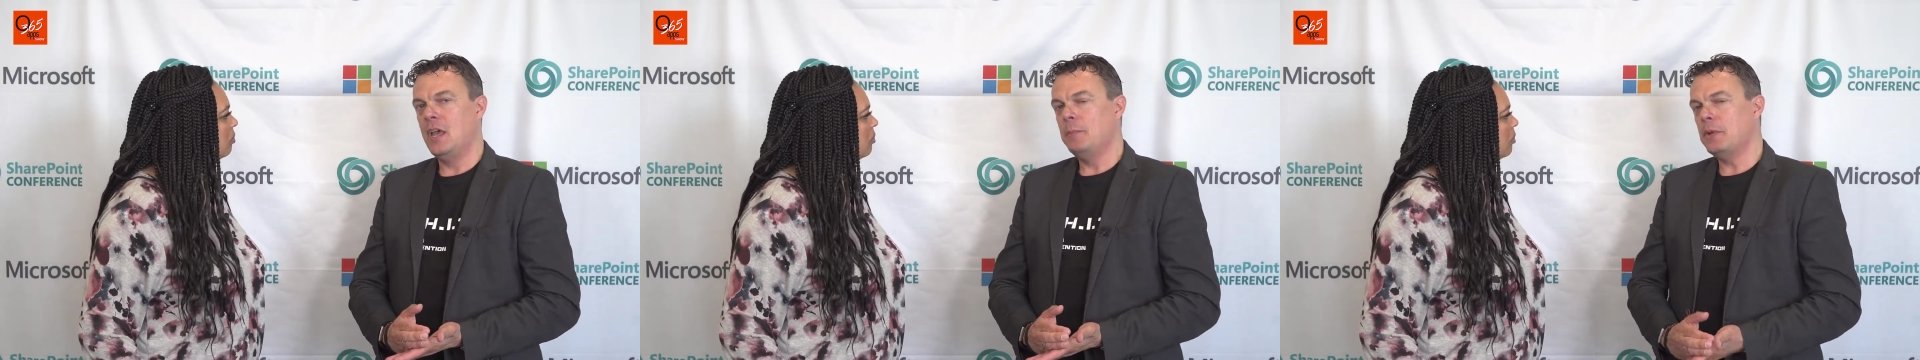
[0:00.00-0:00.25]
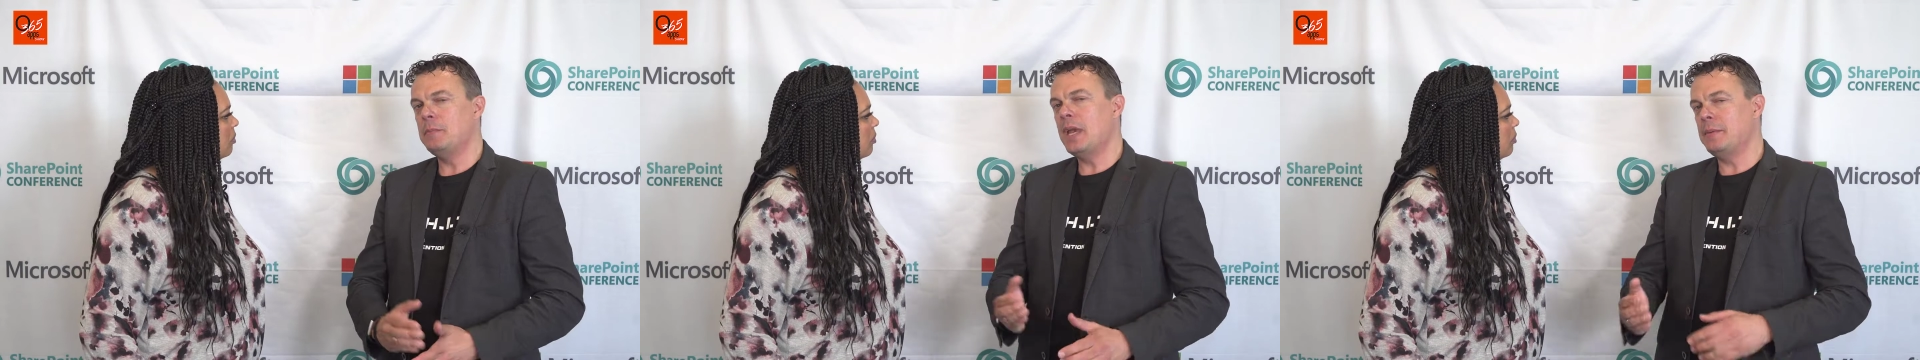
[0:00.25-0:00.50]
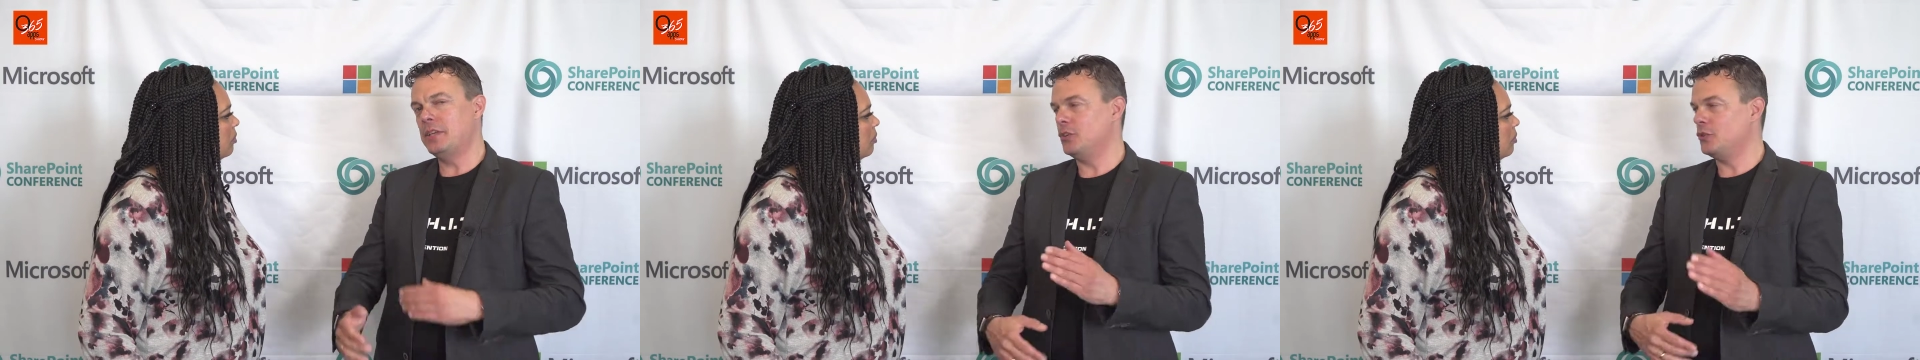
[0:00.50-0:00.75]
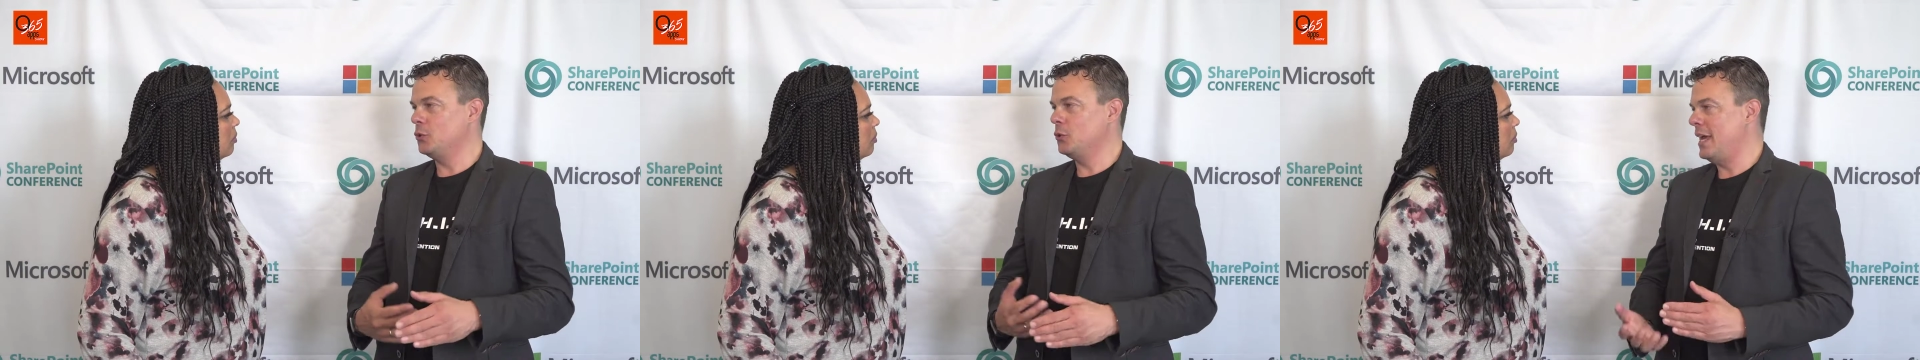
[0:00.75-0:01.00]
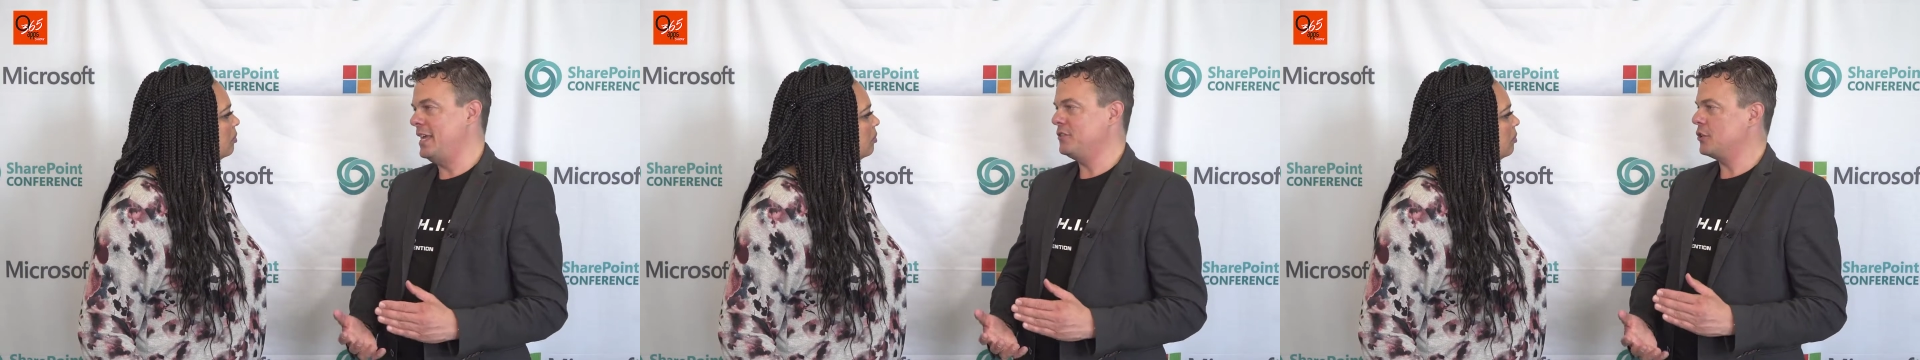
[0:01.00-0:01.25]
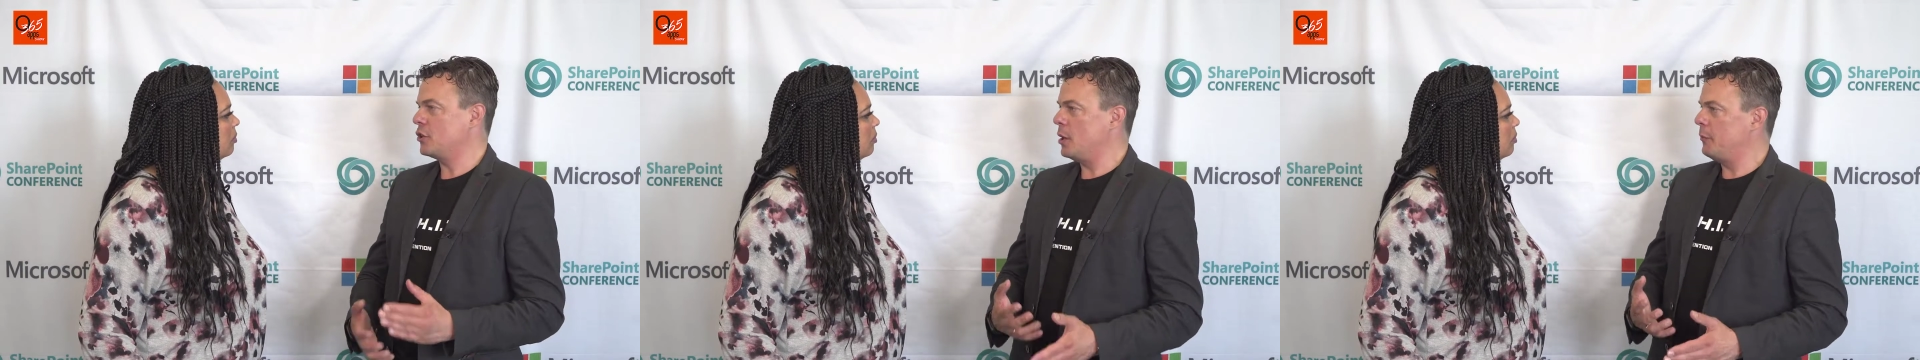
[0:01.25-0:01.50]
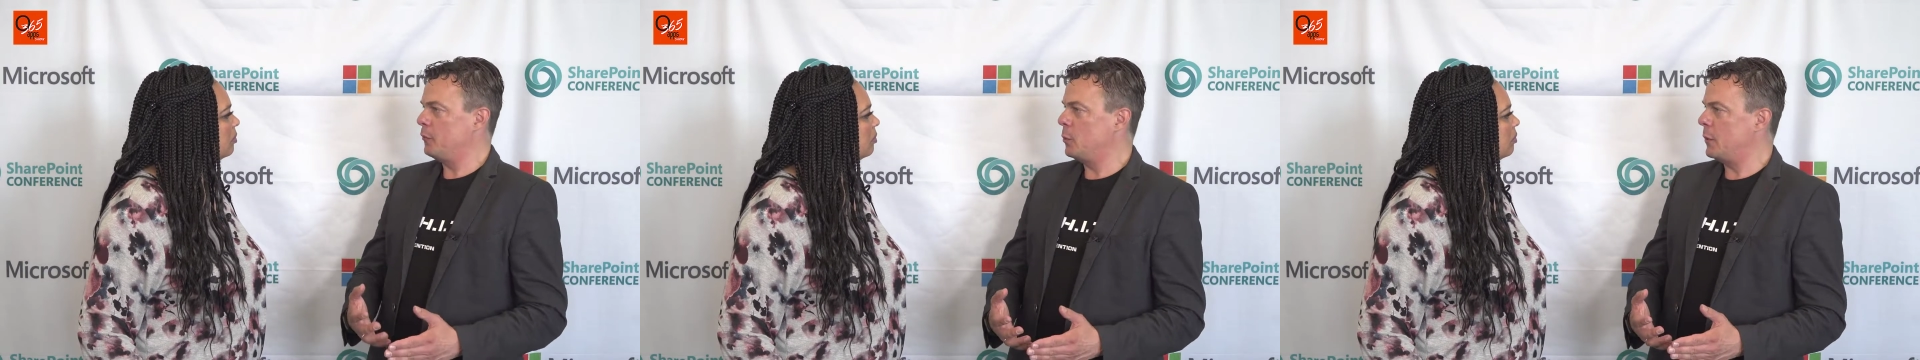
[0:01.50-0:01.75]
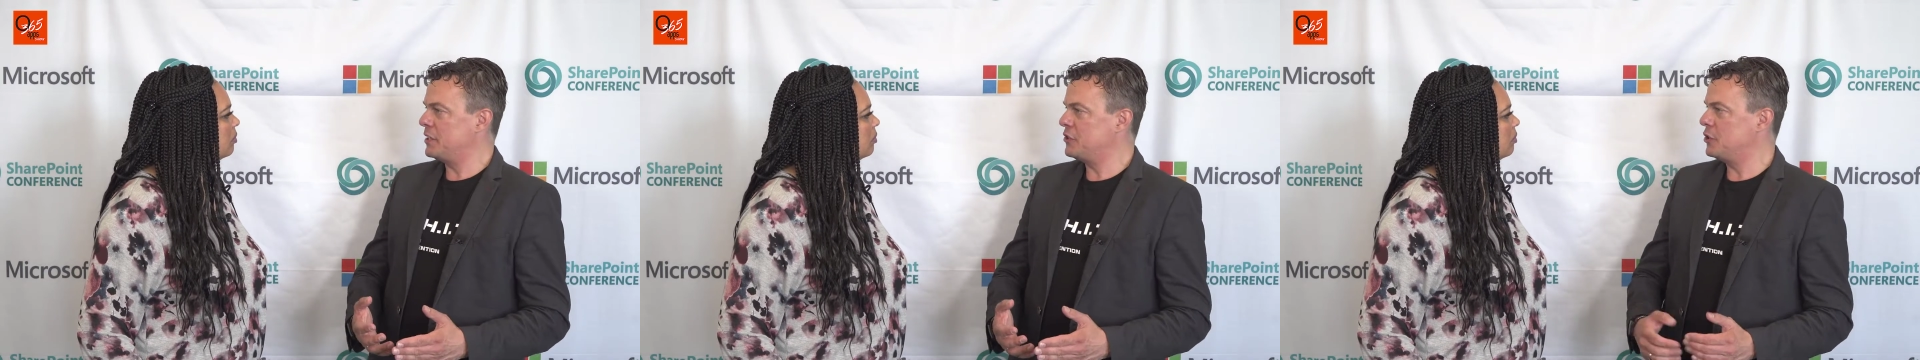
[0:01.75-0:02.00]
but maybe just to answer a couple of
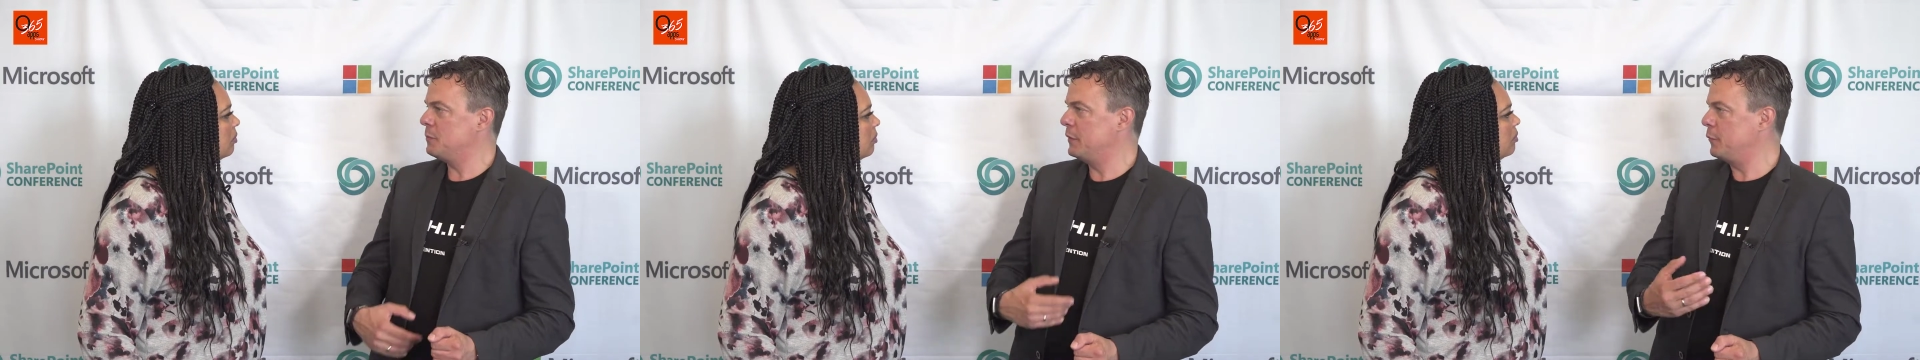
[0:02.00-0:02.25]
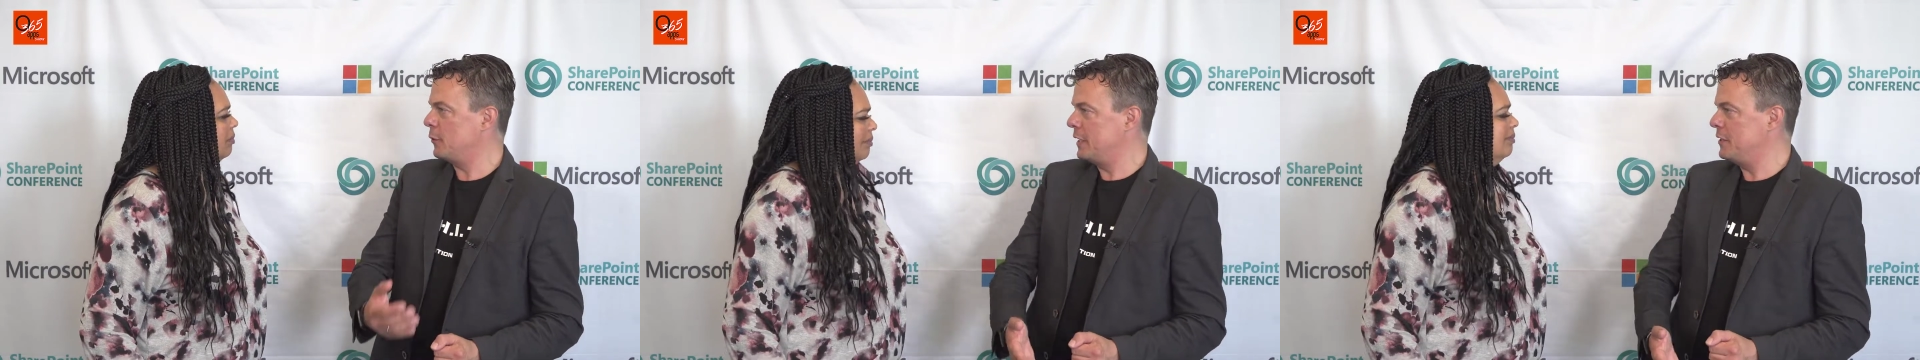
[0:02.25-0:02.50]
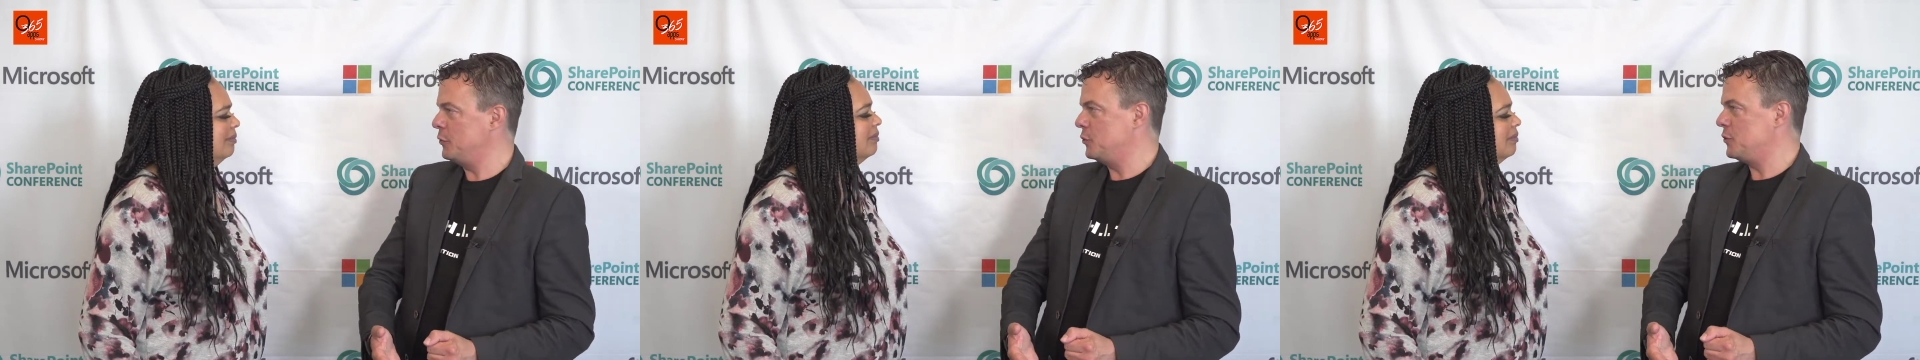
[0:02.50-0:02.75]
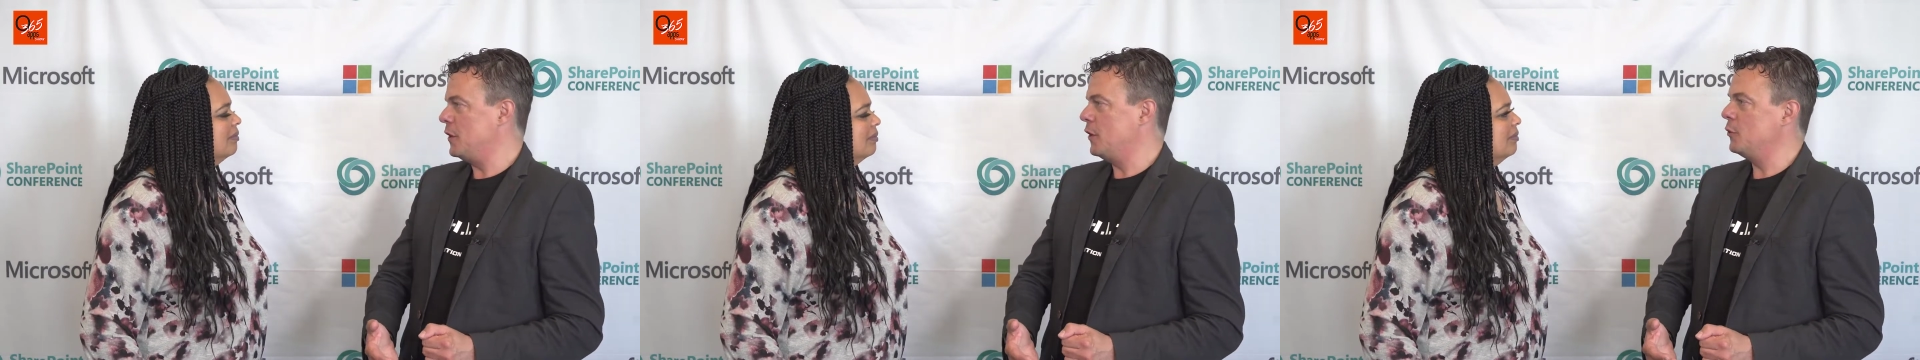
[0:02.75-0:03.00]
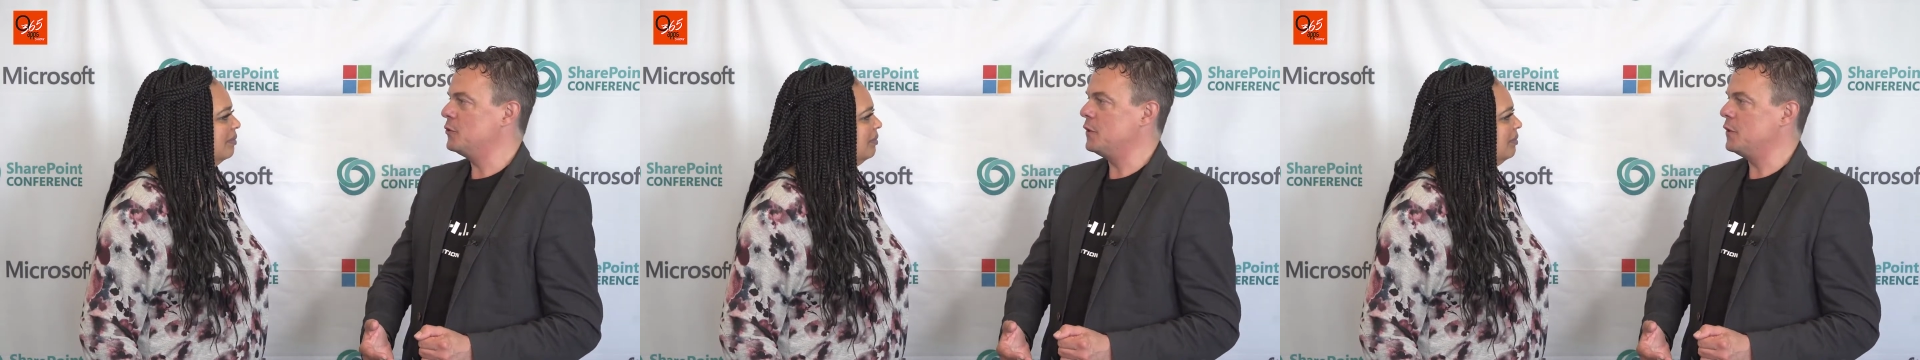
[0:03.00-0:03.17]
questions before they do so.